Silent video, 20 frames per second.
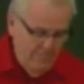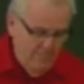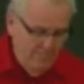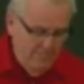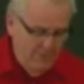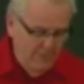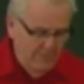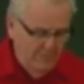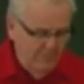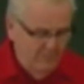
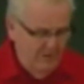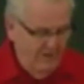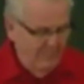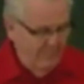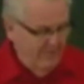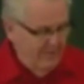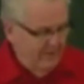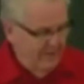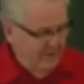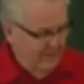But
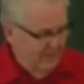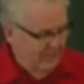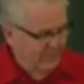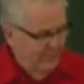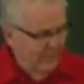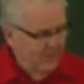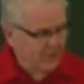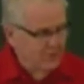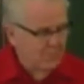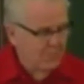Revel or
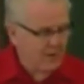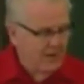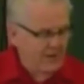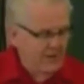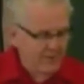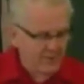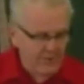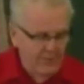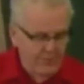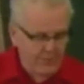1
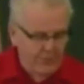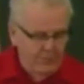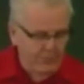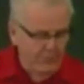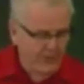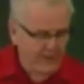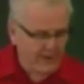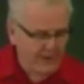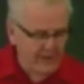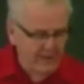Peter
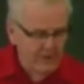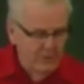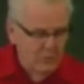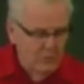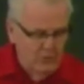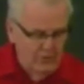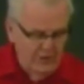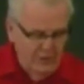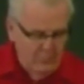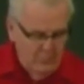3
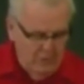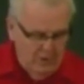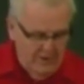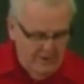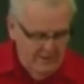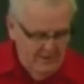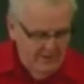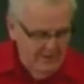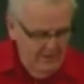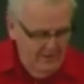
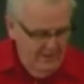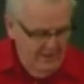21,